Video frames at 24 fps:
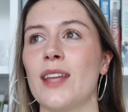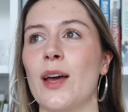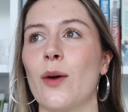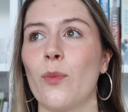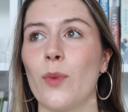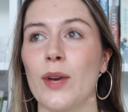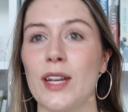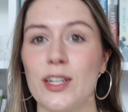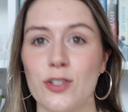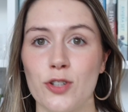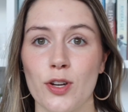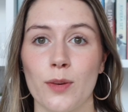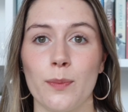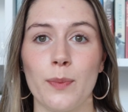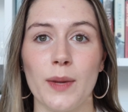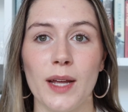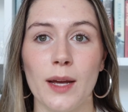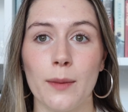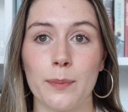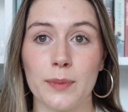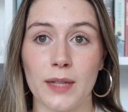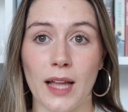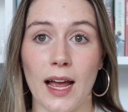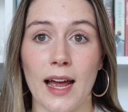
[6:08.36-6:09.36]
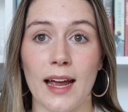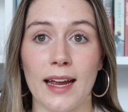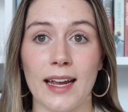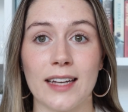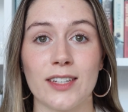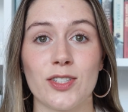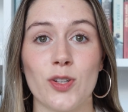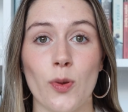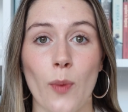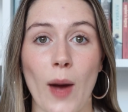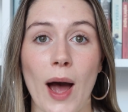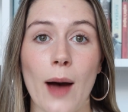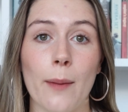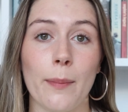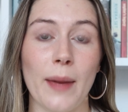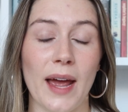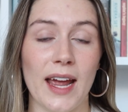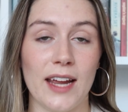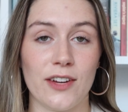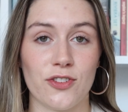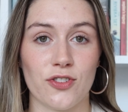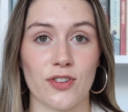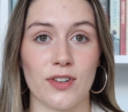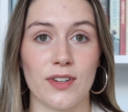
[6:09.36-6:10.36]
that we should be applying to our
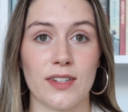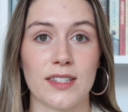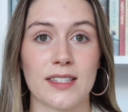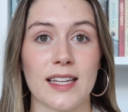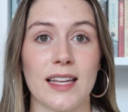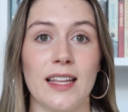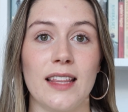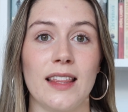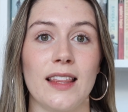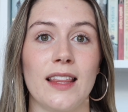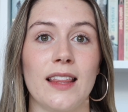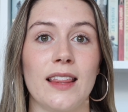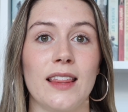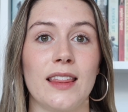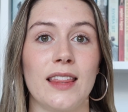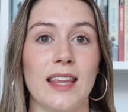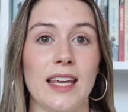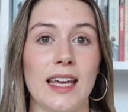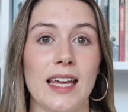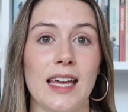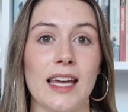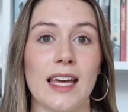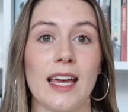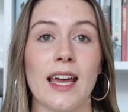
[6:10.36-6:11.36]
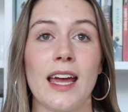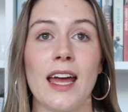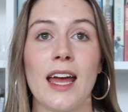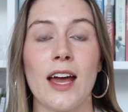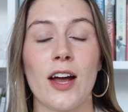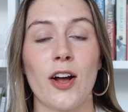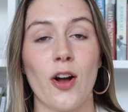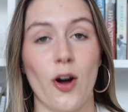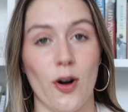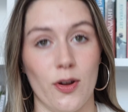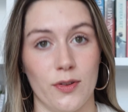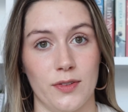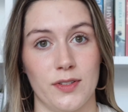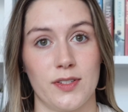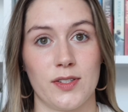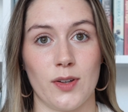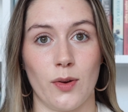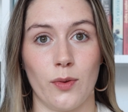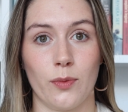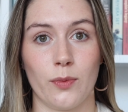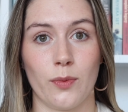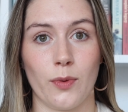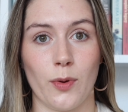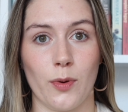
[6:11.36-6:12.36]
patients in the
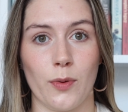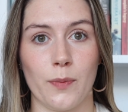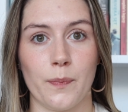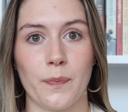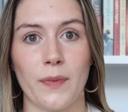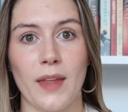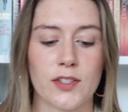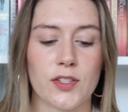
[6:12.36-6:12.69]
consult room.